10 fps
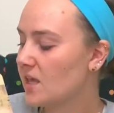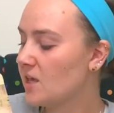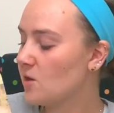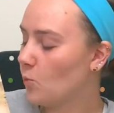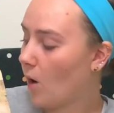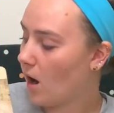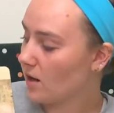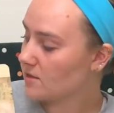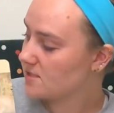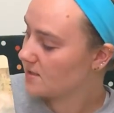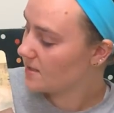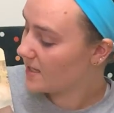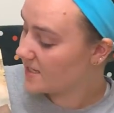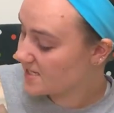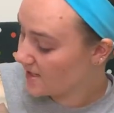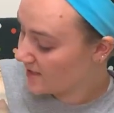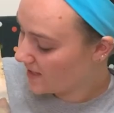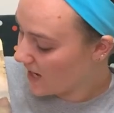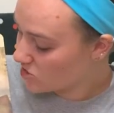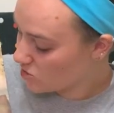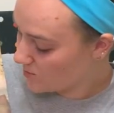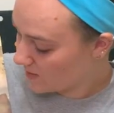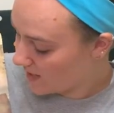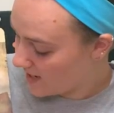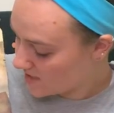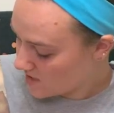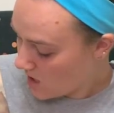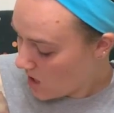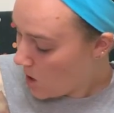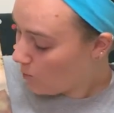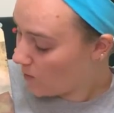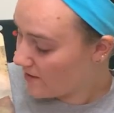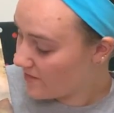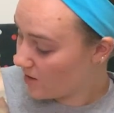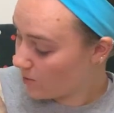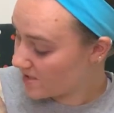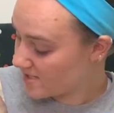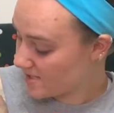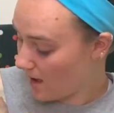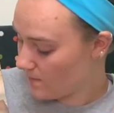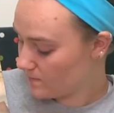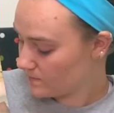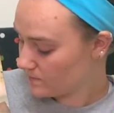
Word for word: He walked until he got to a place where there were some.